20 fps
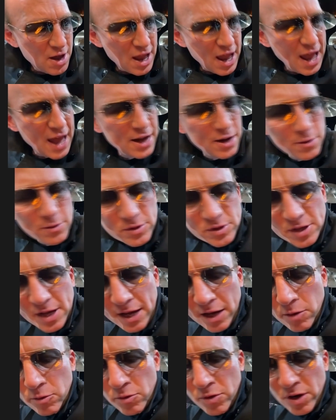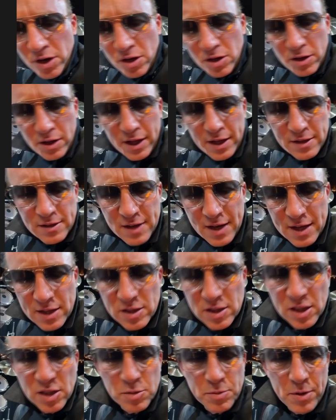And it was like a real
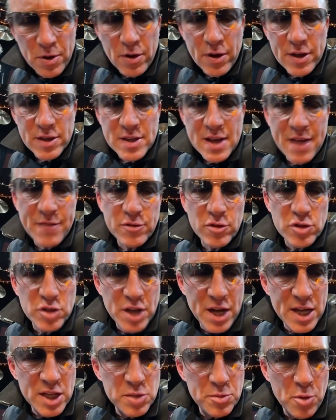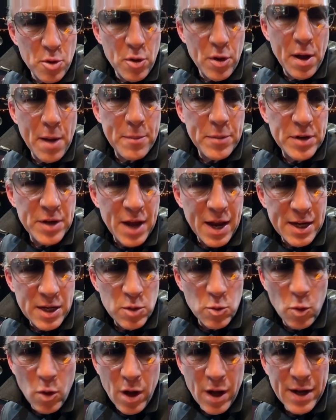intense experience after Jane's broke up in
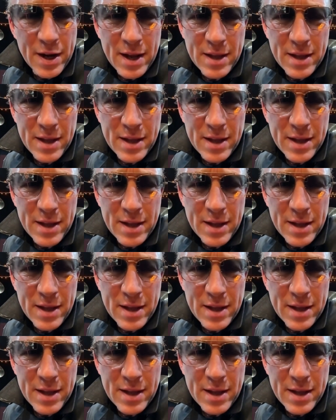91.